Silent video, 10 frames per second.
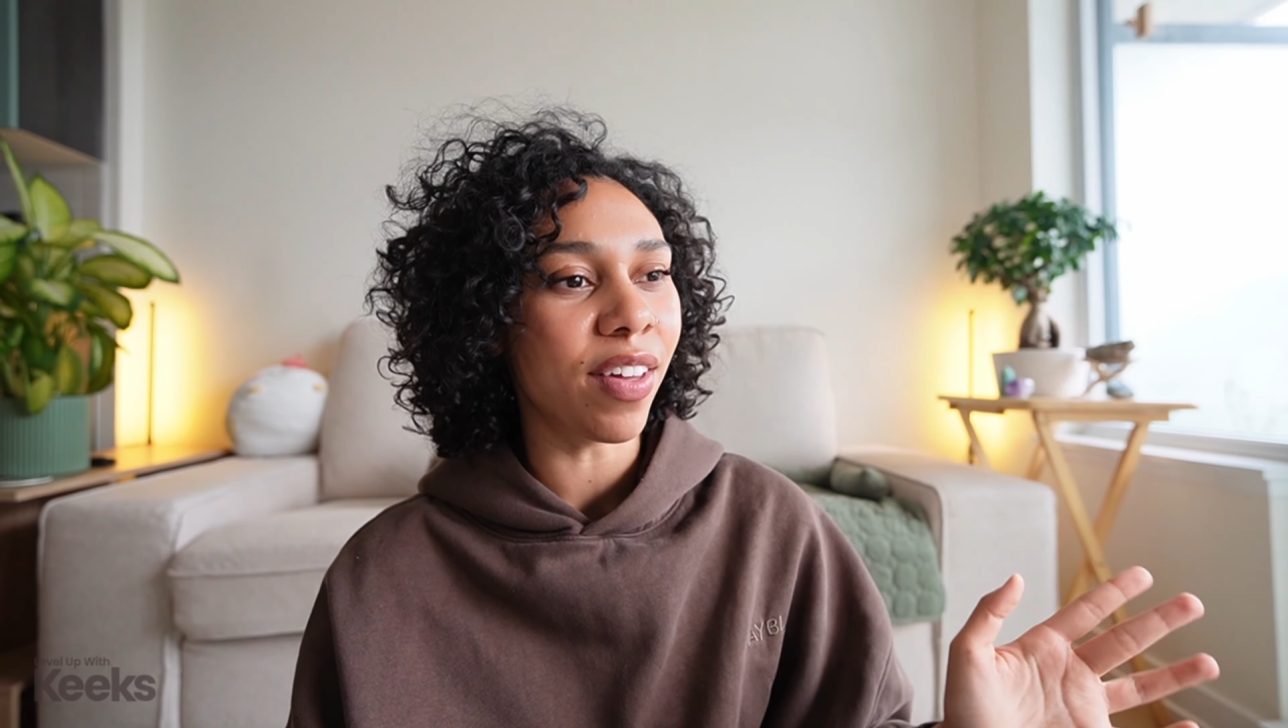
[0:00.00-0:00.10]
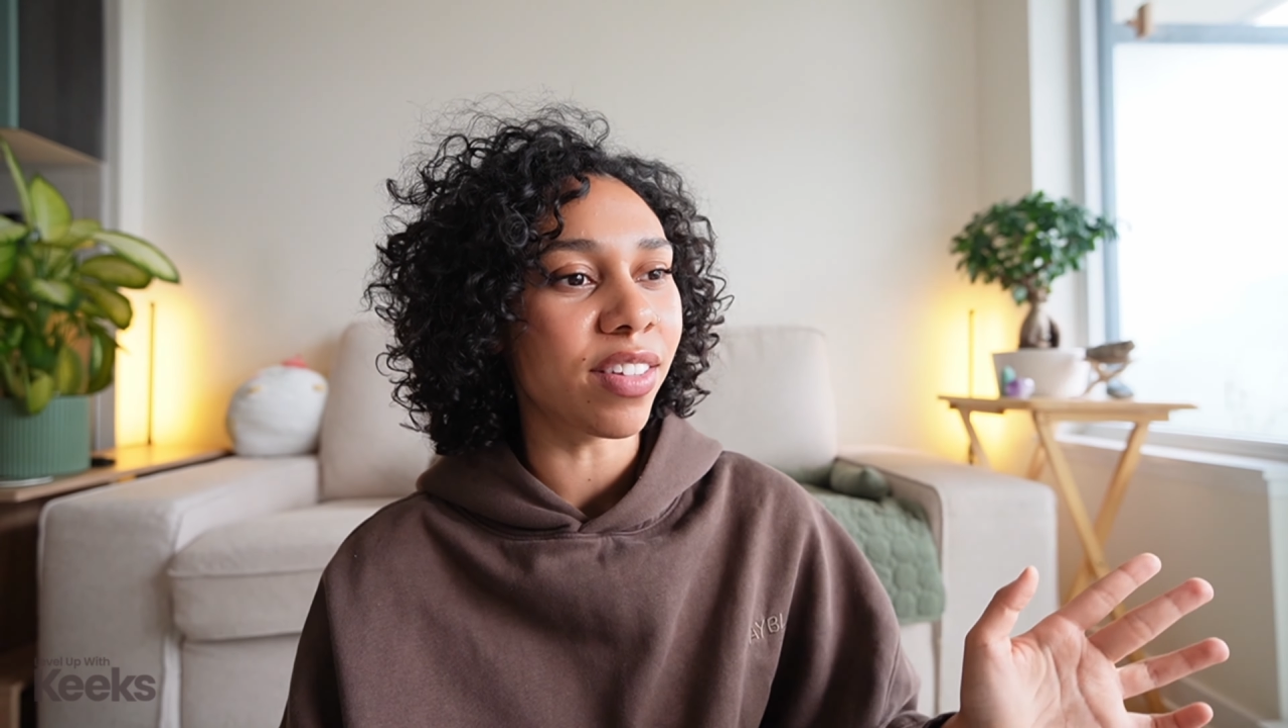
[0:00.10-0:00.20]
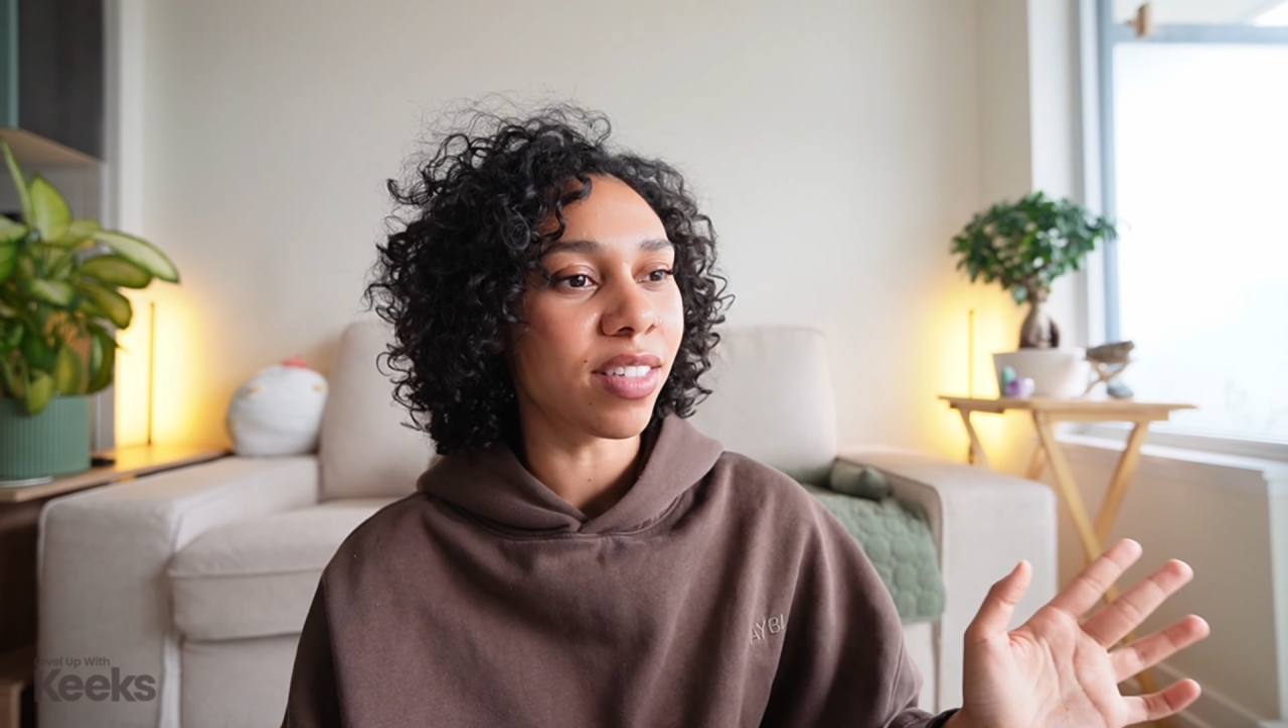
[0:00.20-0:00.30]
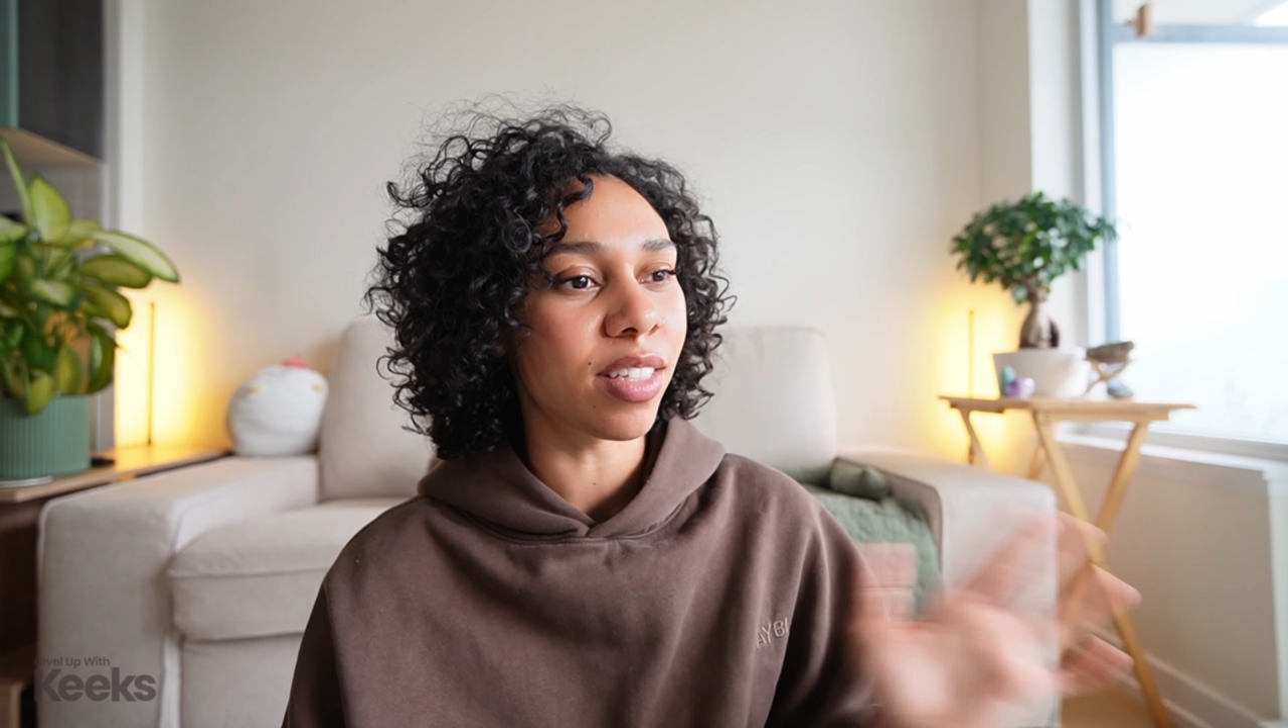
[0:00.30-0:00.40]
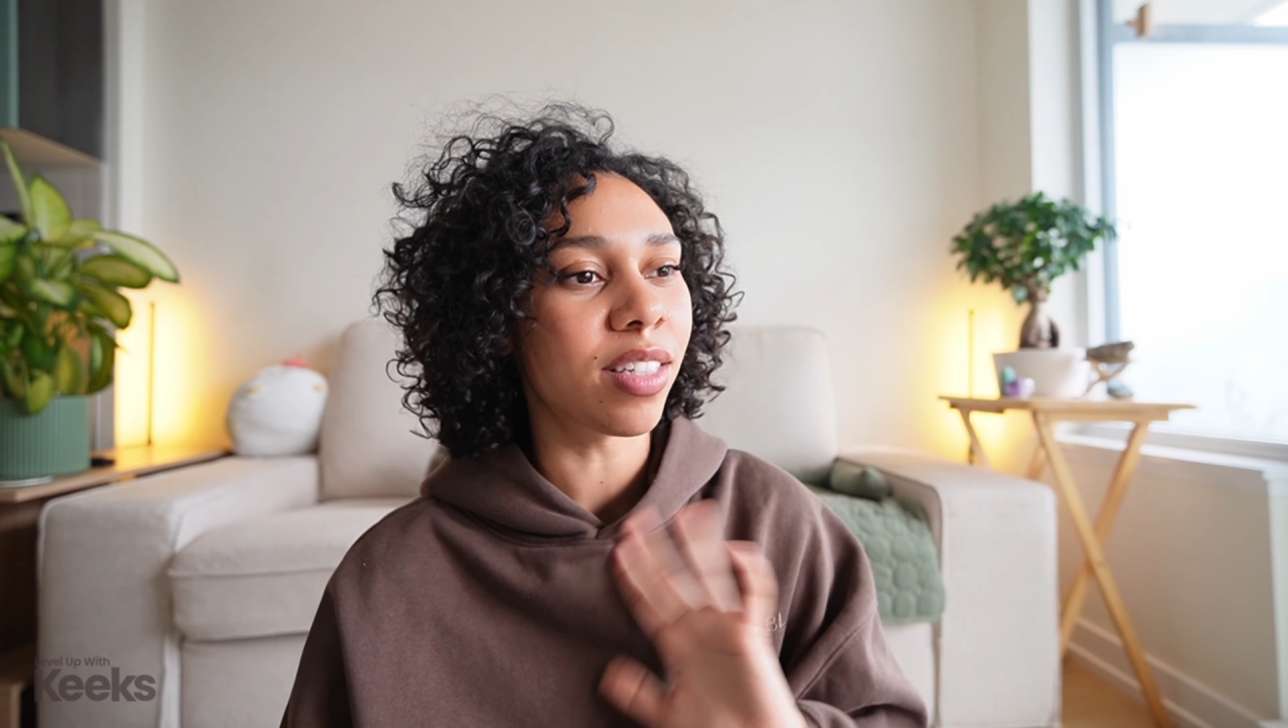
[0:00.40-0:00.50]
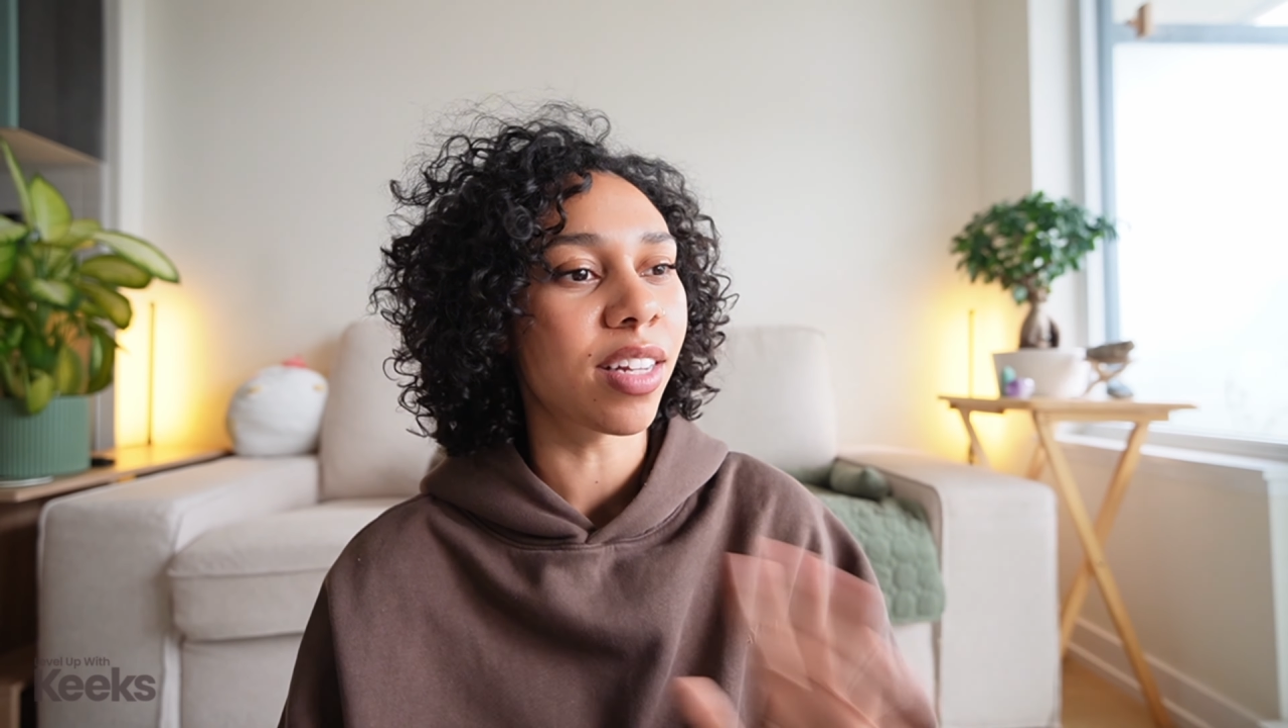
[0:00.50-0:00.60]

that's